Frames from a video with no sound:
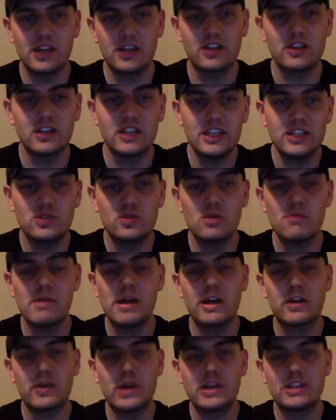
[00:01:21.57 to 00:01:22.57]
that could lead to a
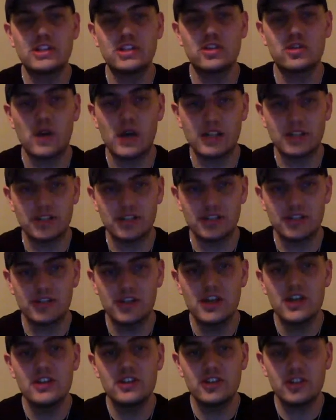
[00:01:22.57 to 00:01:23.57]
migration
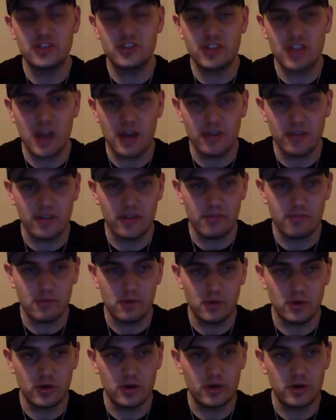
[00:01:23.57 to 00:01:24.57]
crisis just south of the
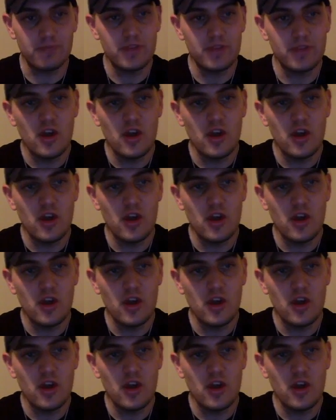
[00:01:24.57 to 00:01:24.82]
border.